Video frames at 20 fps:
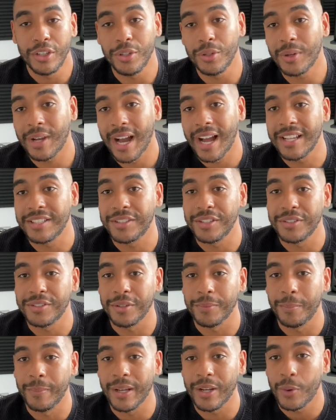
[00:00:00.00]
you guys to
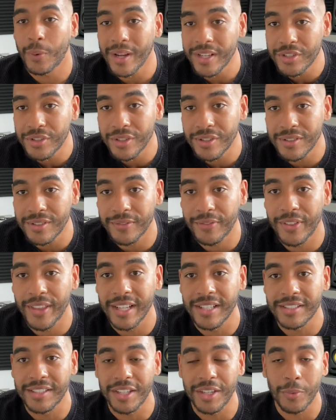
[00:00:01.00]
submit questions of
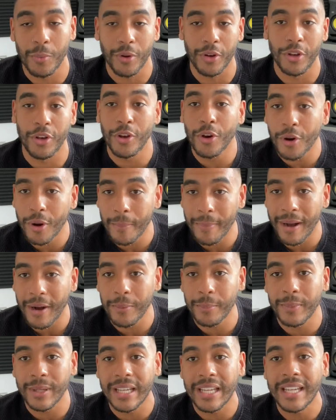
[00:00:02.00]
things that you want to know
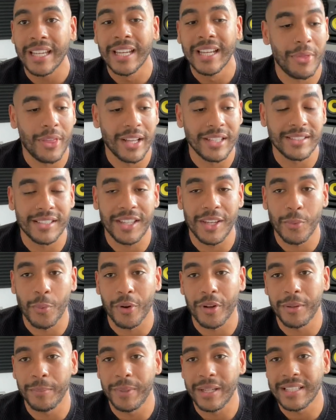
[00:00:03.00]
about me, things that you
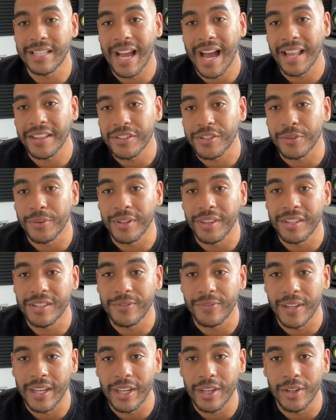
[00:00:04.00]
wanted me to answer in this
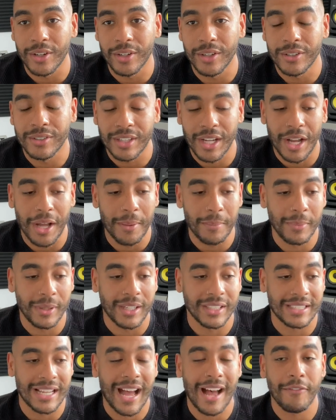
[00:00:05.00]
video um,
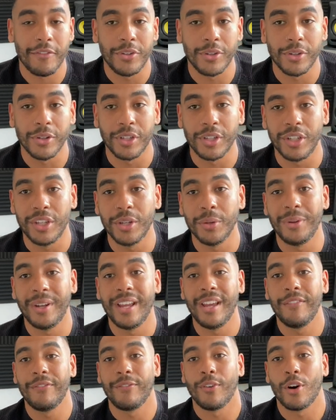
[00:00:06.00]
because I haven't done a Q and
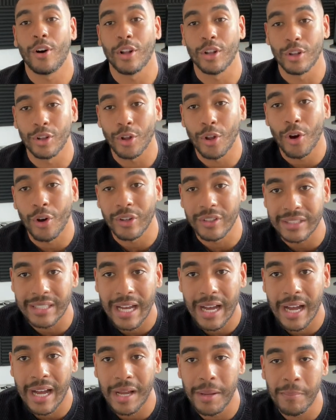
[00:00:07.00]
A for a long
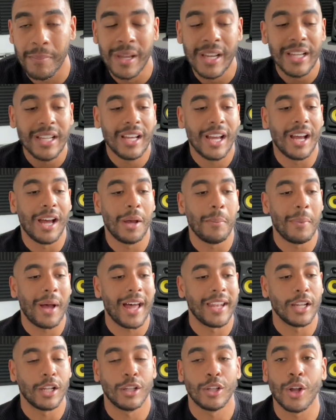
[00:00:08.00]
time um,
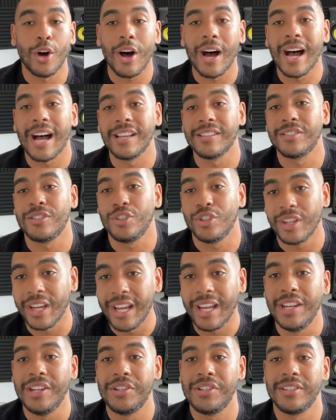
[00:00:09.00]
and a lot has
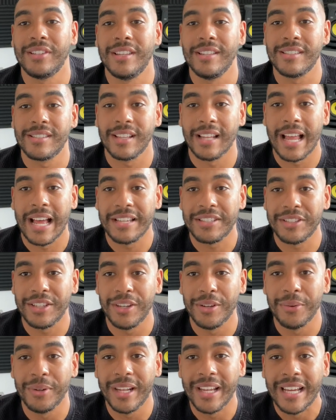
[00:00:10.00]
changed since the last
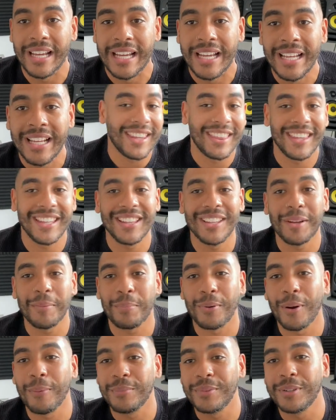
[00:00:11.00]
Q and A. The thing that
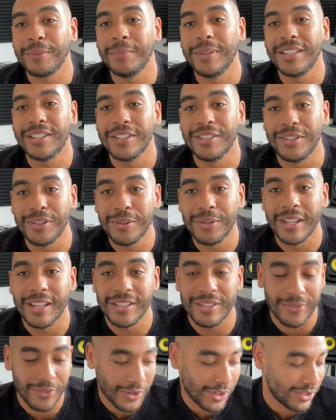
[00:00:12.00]
prompted me to do
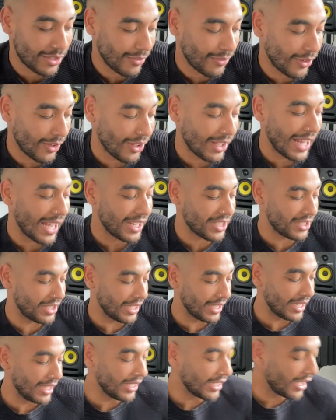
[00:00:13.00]
this, first of all,
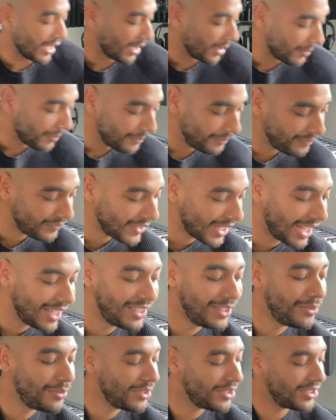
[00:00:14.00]
actually, um, I
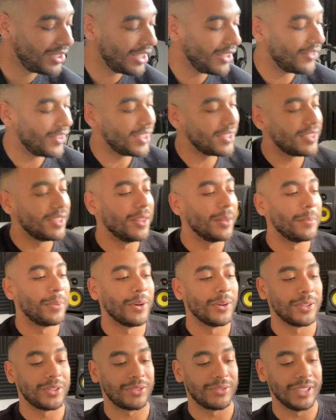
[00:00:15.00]
did receive this in the
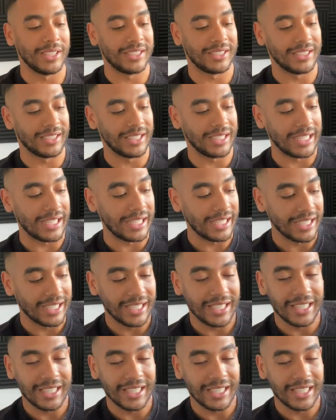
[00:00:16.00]
post recently,